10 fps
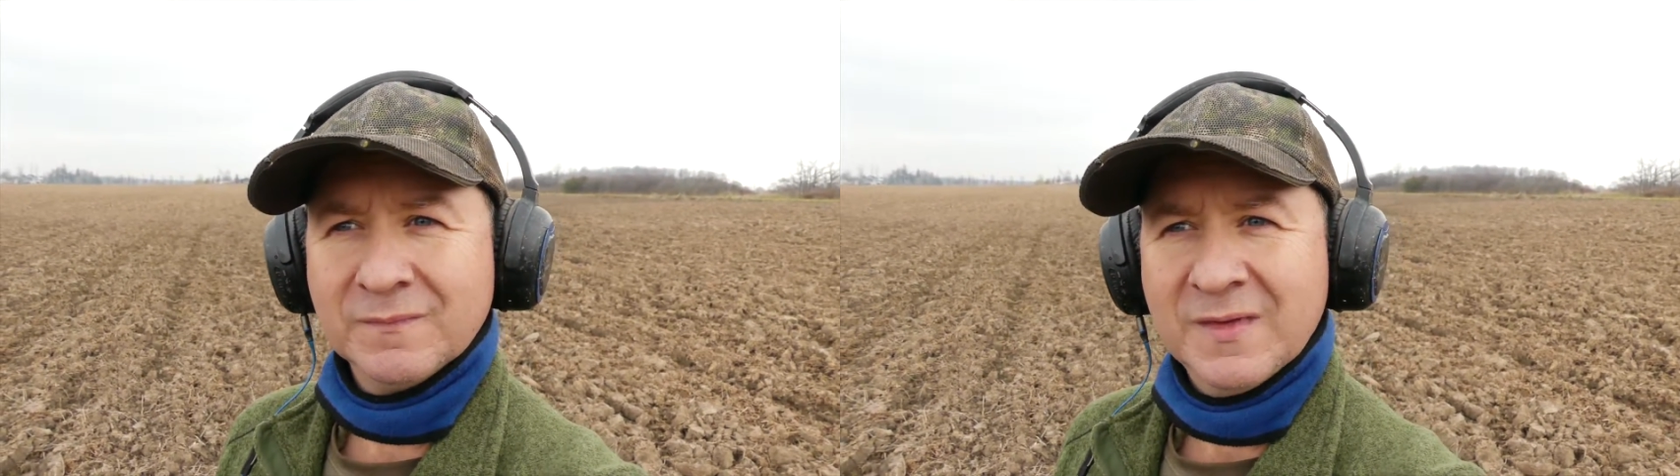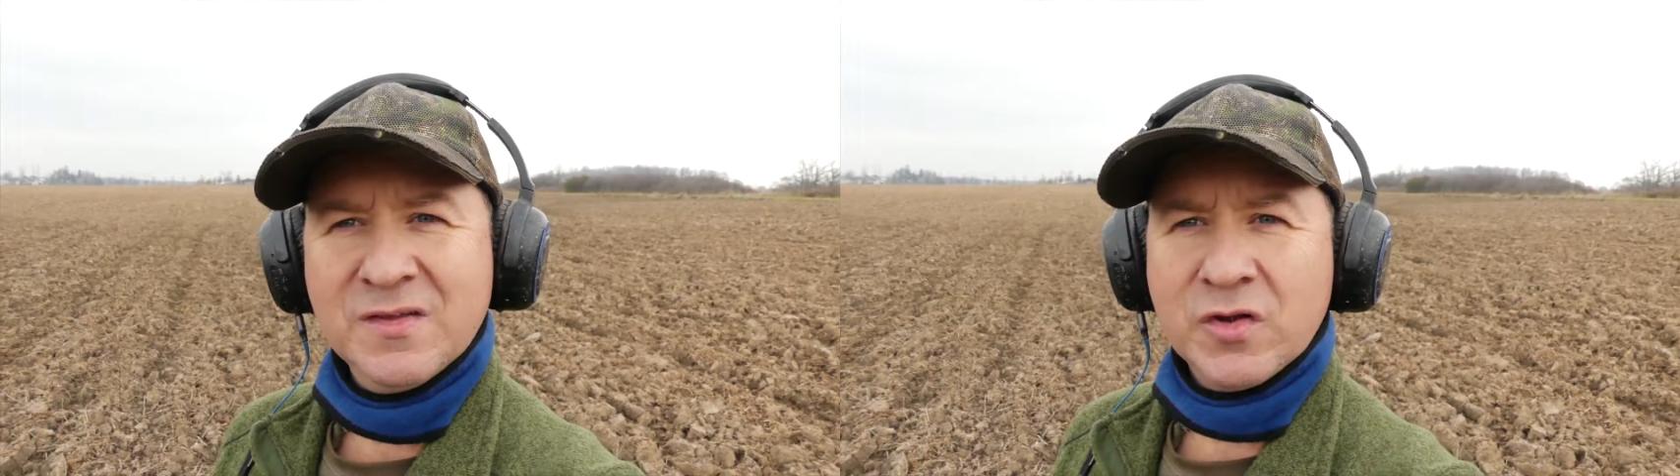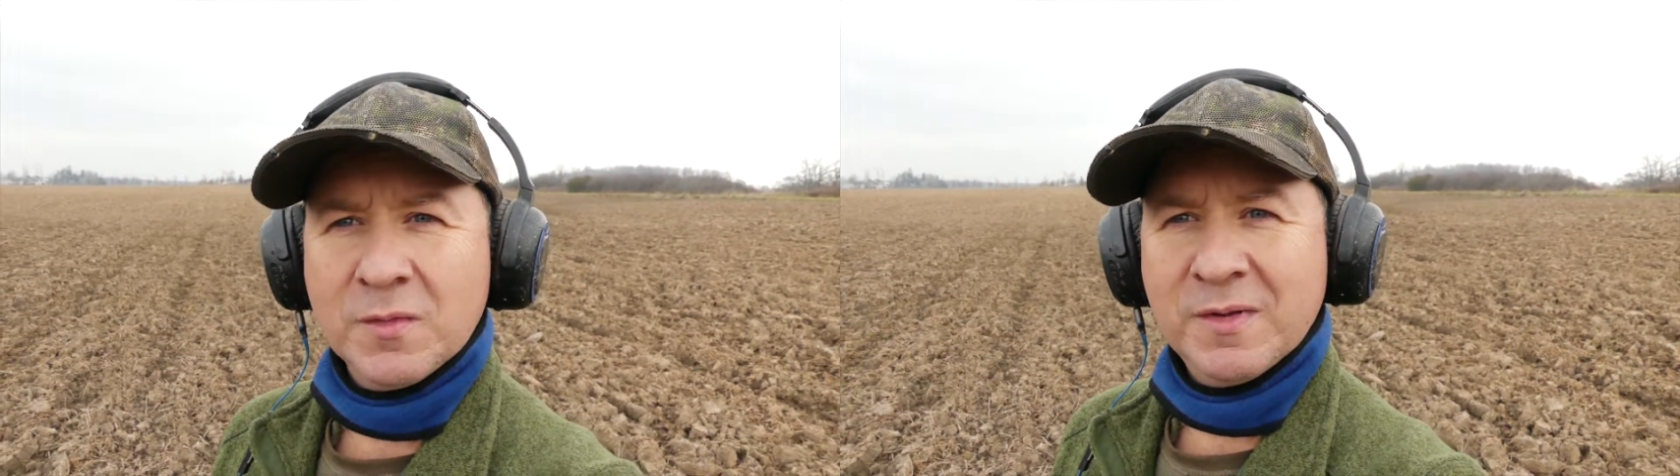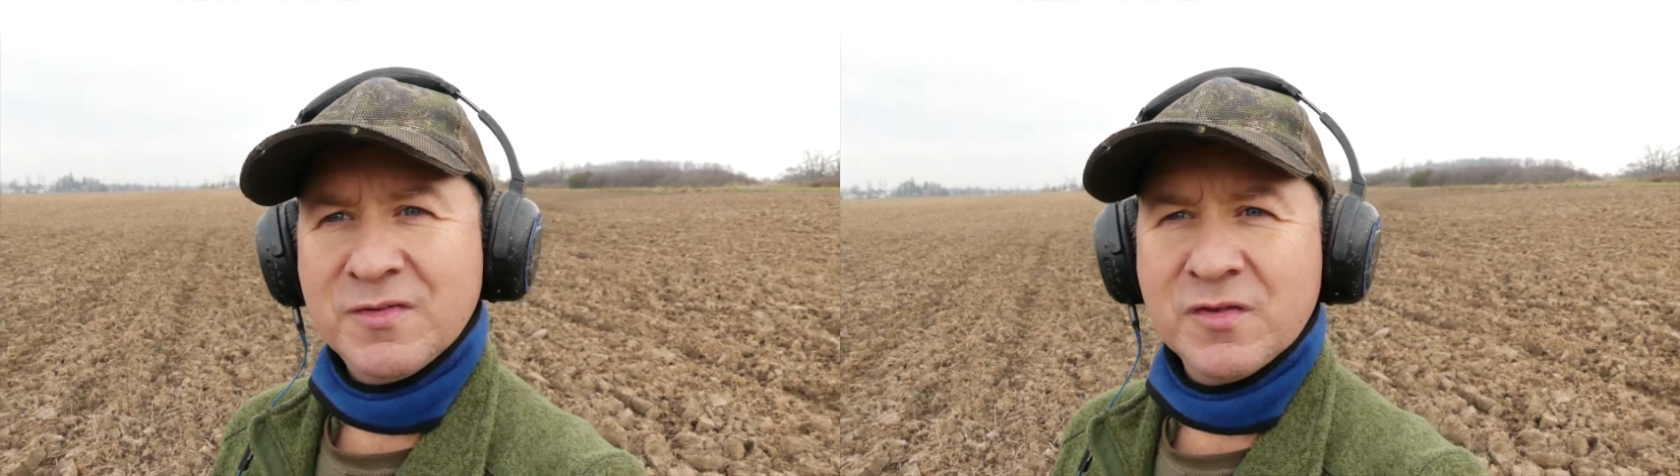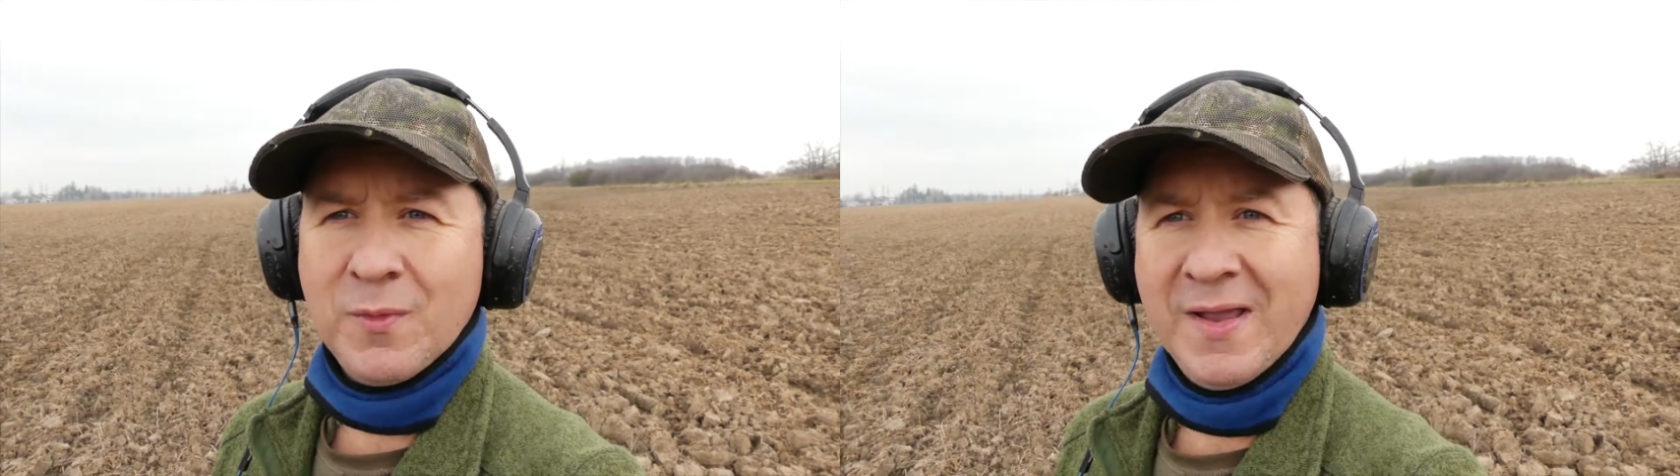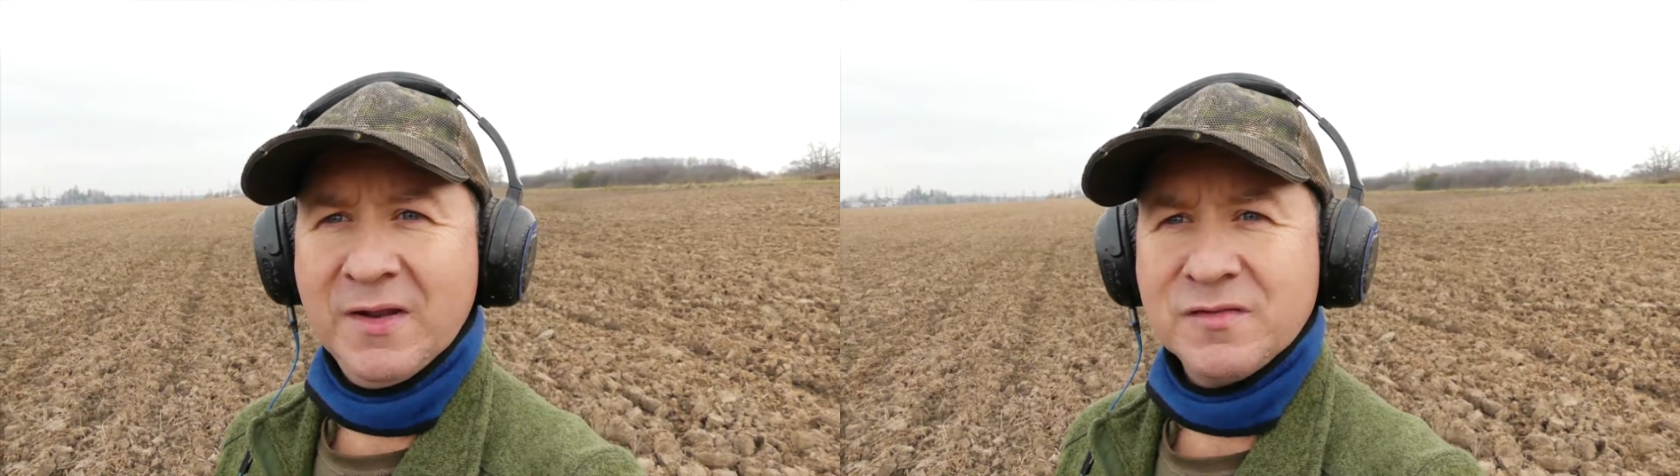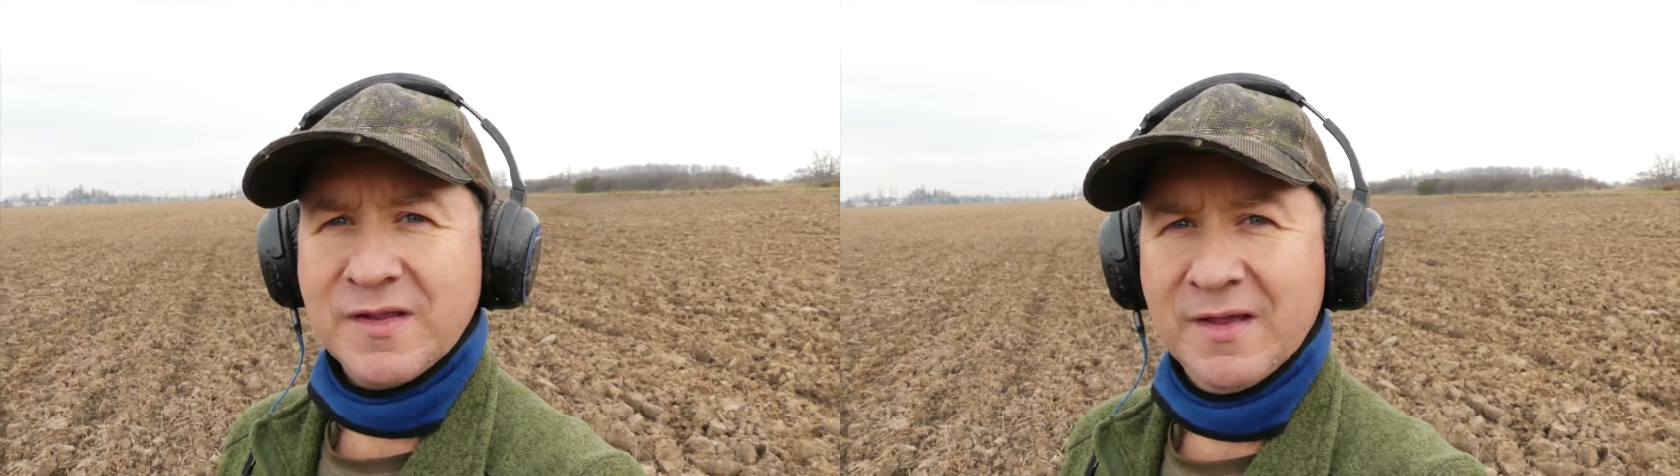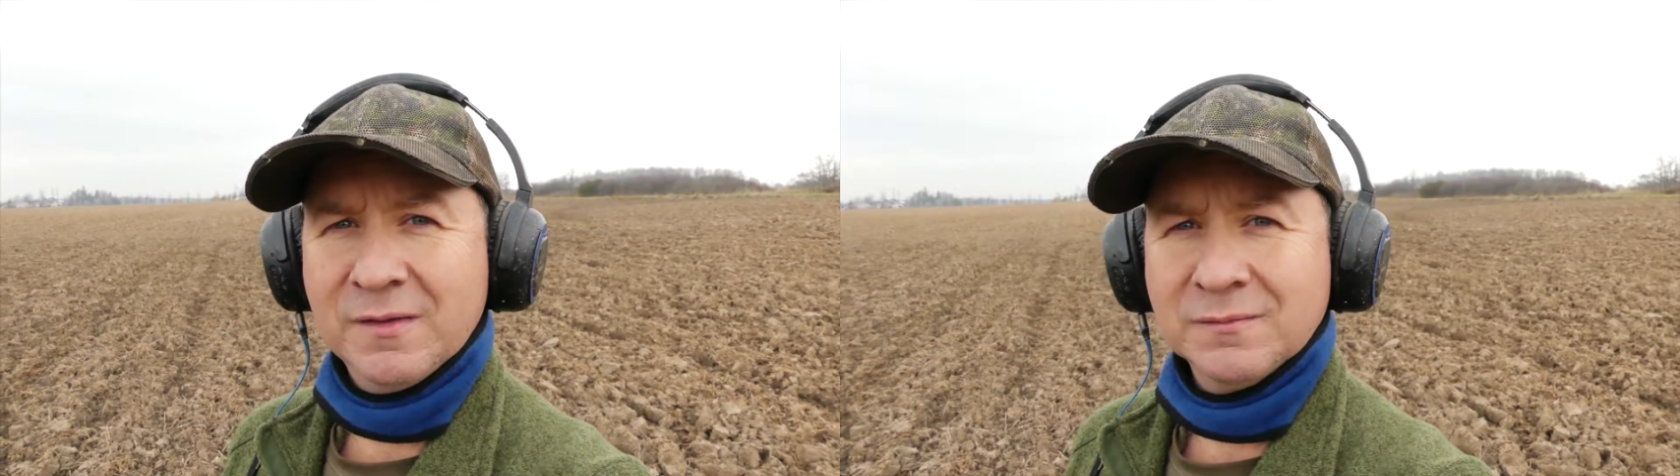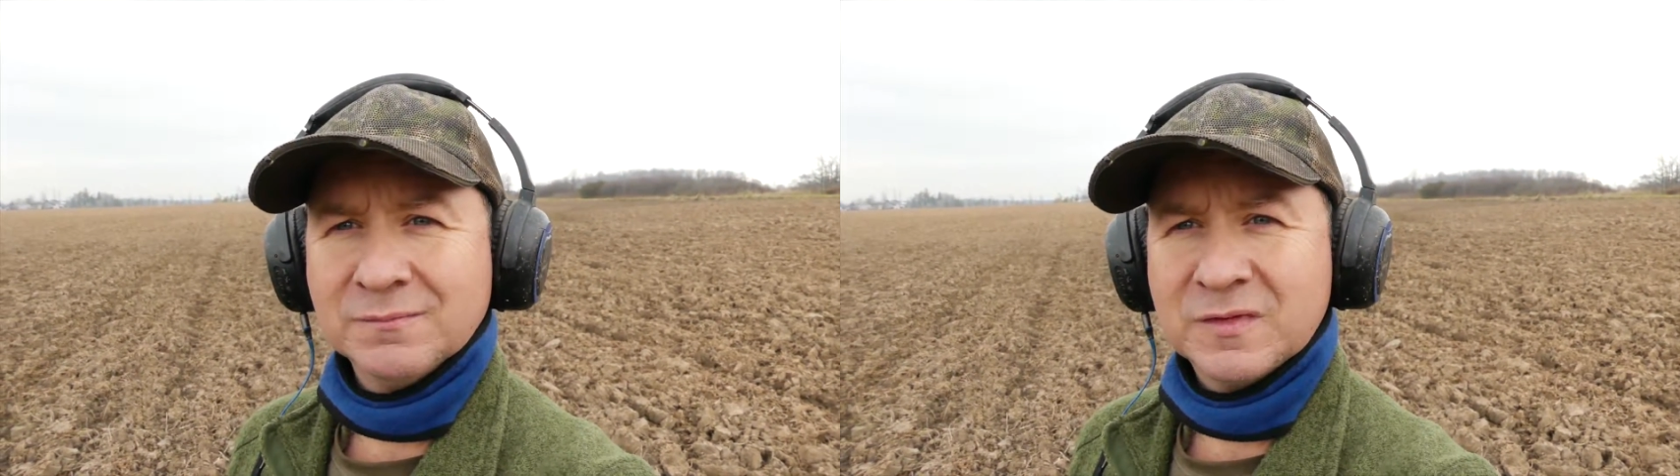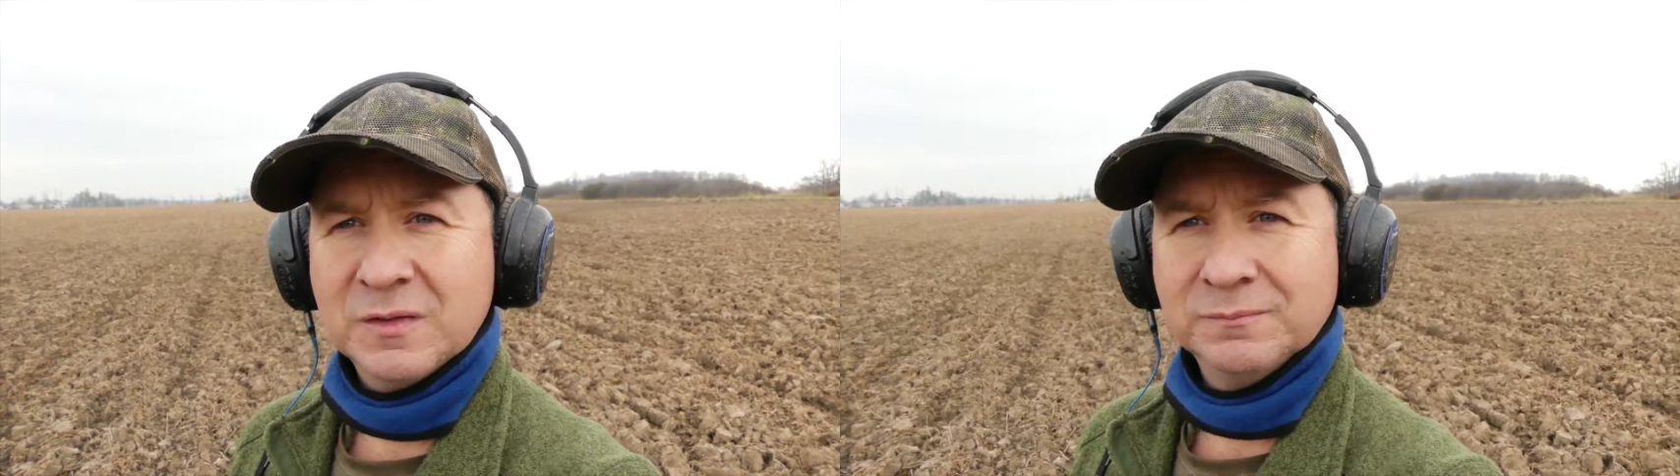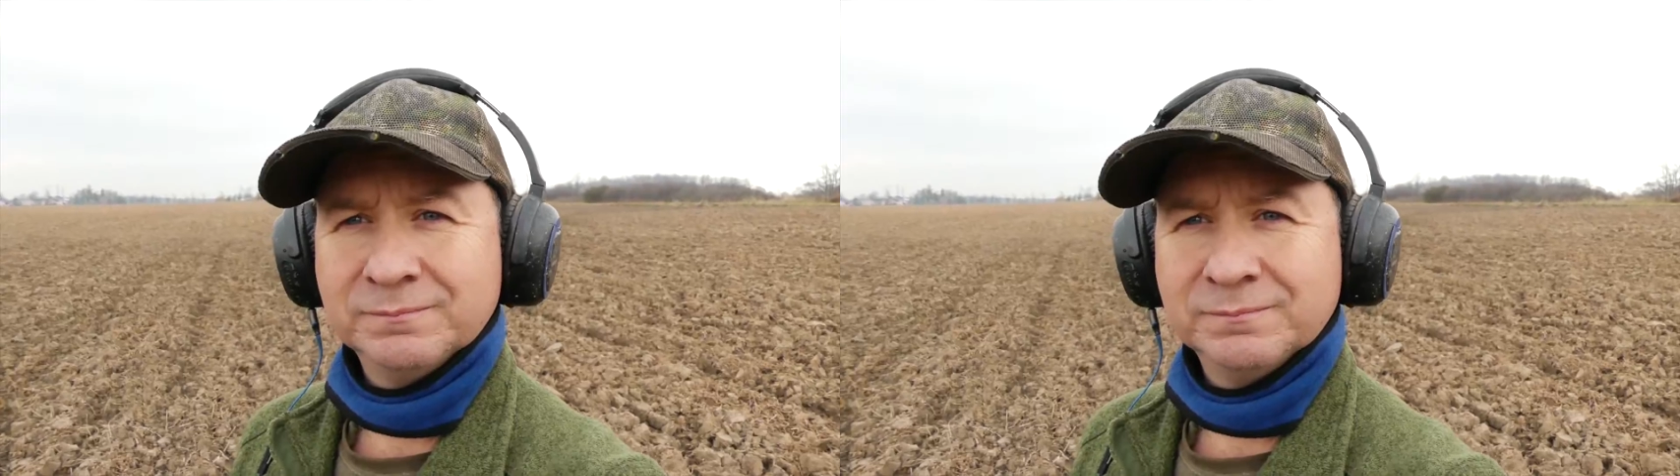he's harmless, he's wagging his tail. So